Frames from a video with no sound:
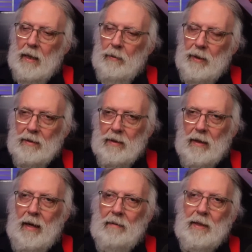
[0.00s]
Windows
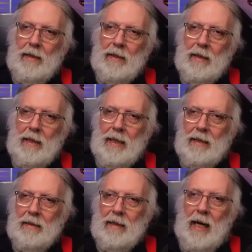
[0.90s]
11
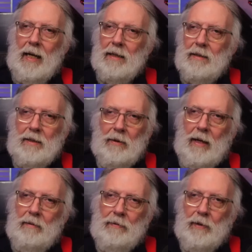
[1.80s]
is not a
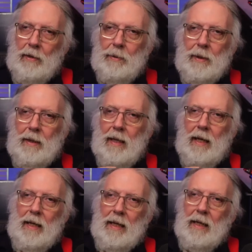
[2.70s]
straightforward
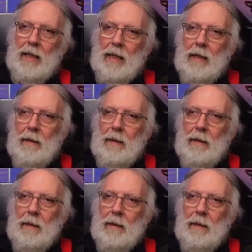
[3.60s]
thing